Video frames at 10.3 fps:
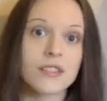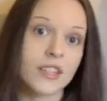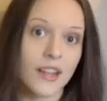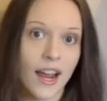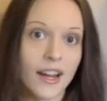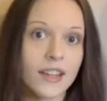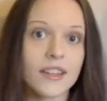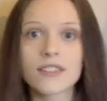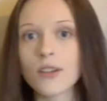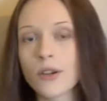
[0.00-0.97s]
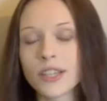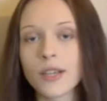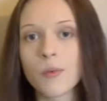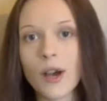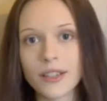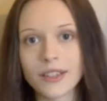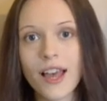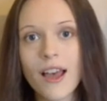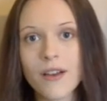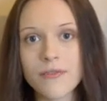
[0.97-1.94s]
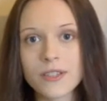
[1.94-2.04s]
Today, there's only one
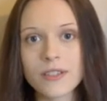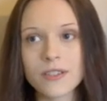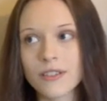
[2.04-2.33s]
left.